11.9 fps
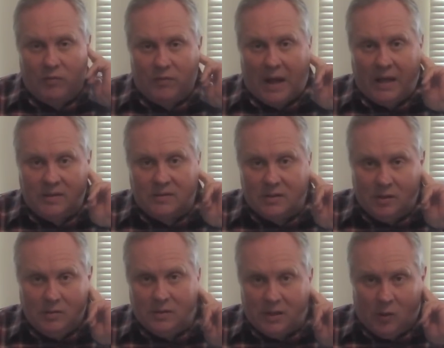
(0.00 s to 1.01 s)
fine
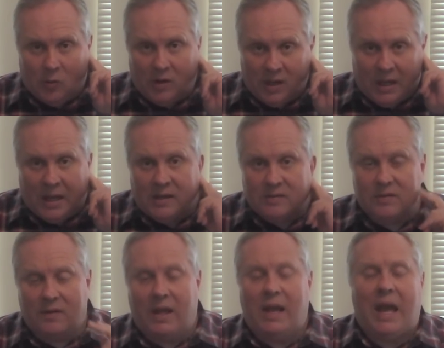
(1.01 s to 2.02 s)
tunedly
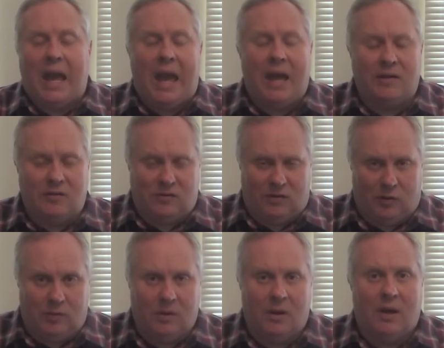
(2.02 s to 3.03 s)
organized, they had to